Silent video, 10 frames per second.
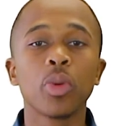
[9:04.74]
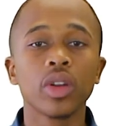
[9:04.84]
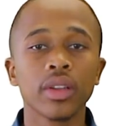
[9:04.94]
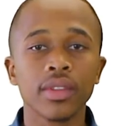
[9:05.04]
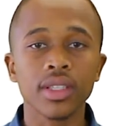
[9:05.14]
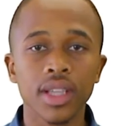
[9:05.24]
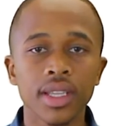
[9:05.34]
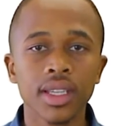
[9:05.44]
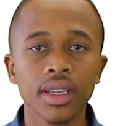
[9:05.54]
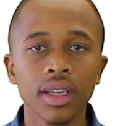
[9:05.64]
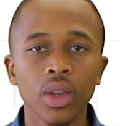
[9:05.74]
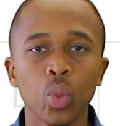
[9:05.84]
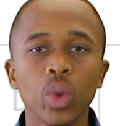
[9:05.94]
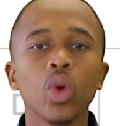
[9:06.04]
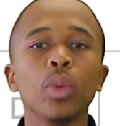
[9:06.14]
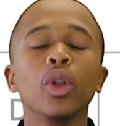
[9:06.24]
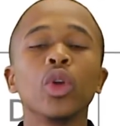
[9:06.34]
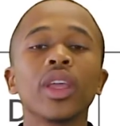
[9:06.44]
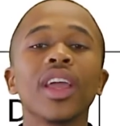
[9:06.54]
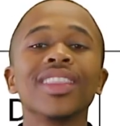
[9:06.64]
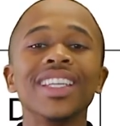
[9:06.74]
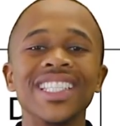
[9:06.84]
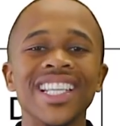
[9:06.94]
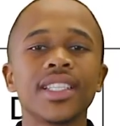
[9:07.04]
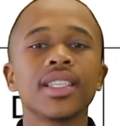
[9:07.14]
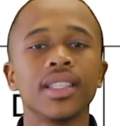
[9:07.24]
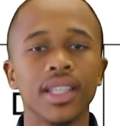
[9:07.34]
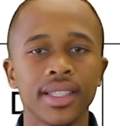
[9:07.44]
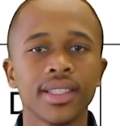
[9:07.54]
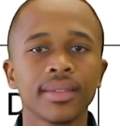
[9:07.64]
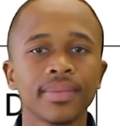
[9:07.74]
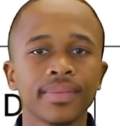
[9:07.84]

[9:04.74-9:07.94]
part of this lesson. We will be looking at the debtors list.